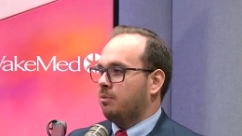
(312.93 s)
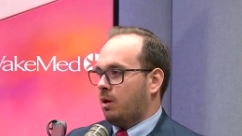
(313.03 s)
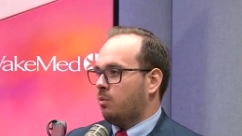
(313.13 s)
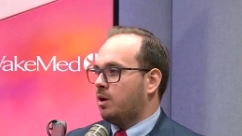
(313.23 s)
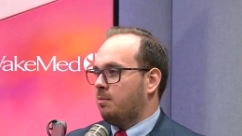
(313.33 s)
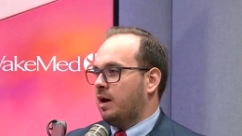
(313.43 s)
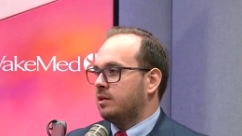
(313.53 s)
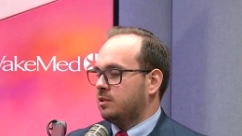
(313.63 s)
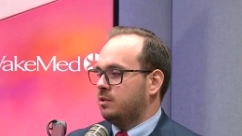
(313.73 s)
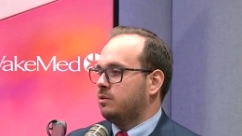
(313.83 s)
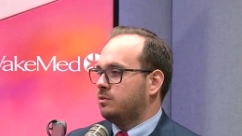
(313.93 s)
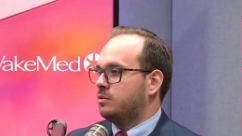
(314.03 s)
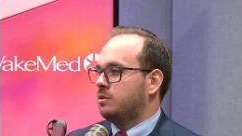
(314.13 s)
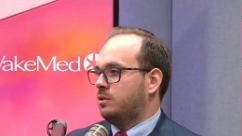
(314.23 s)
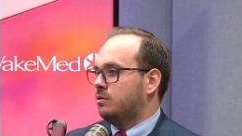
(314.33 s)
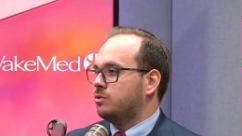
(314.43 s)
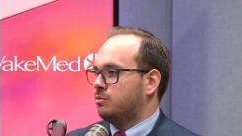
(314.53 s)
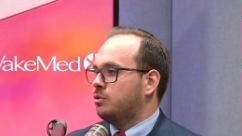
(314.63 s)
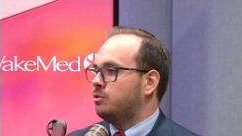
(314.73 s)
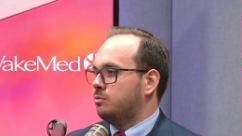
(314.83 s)
I'll wear a mask in those
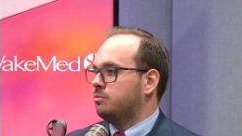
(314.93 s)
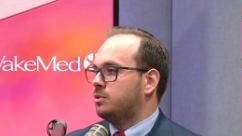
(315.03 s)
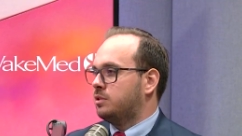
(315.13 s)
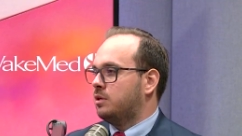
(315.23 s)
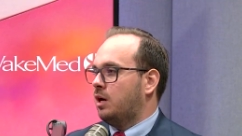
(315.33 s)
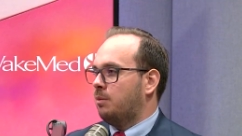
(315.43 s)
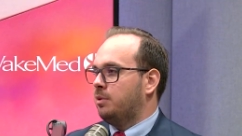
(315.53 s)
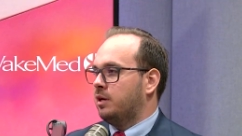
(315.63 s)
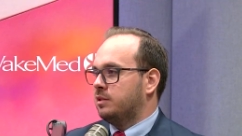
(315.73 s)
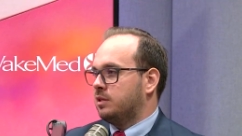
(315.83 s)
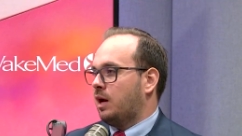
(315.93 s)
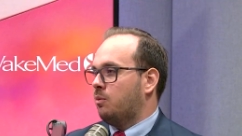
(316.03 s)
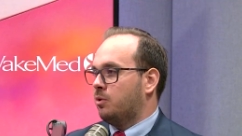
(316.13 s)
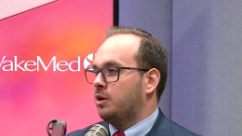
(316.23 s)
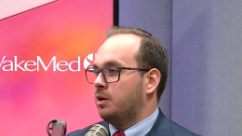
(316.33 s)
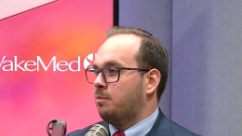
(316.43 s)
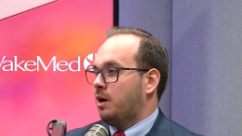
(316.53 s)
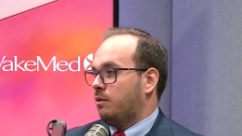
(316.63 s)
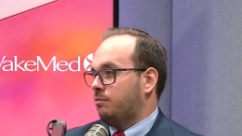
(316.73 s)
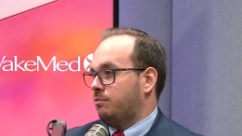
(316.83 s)
rooms because I worry
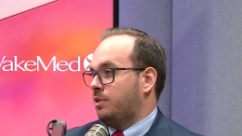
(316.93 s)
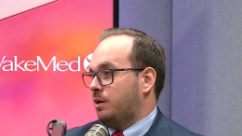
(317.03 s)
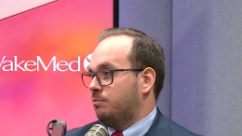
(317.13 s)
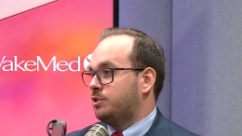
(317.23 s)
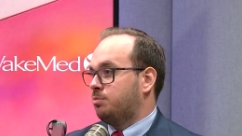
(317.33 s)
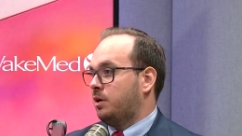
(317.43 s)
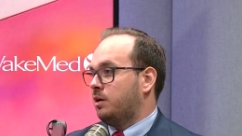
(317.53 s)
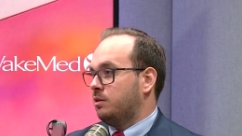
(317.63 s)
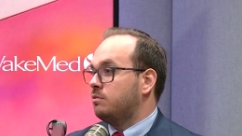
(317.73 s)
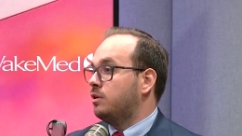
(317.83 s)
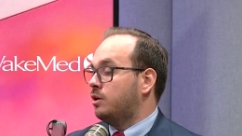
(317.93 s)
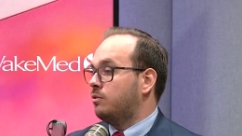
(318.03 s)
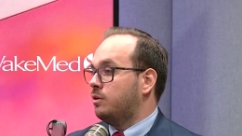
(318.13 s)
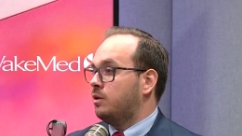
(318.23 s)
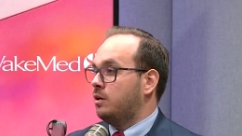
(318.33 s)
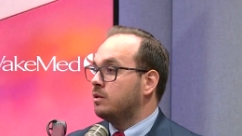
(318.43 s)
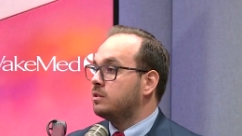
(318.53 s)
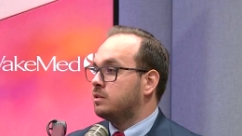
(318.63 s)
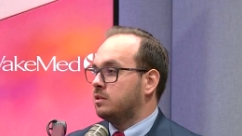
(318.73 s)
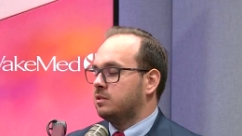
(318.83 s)
about them spreading
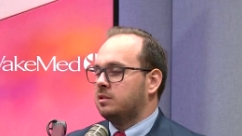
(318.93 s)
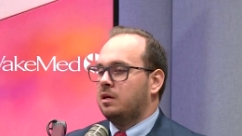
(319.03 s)
illnesses.